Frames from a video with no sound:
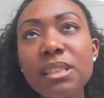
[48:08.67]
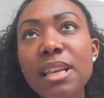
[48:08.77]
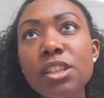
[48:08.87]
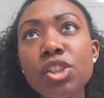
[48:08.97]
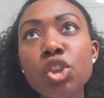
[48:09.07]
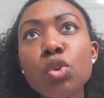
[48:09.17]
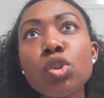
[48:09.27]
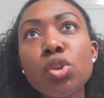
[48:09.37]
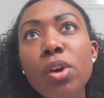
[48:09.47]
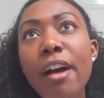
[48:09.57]
and
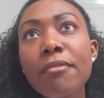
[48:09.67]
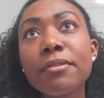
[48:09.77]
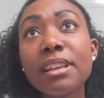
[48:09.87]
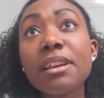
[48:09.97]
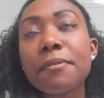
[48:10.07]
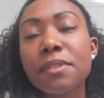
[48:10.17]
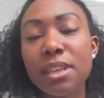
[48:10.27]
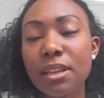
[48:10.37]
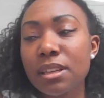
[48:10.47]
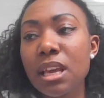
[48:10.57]
you to have lived
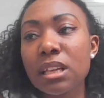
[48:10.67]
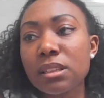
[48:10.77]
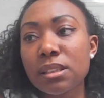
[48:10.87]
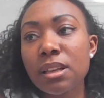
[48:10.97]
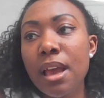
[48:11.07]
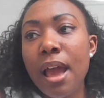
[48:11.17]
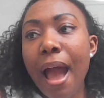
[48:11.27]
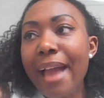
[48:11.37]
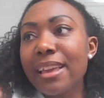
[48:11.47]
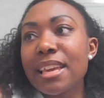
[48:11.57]
it.
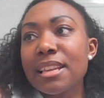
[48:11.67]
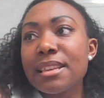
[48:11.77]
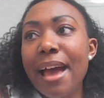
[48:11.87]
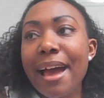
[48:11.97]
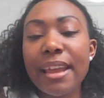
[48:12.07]
I cannot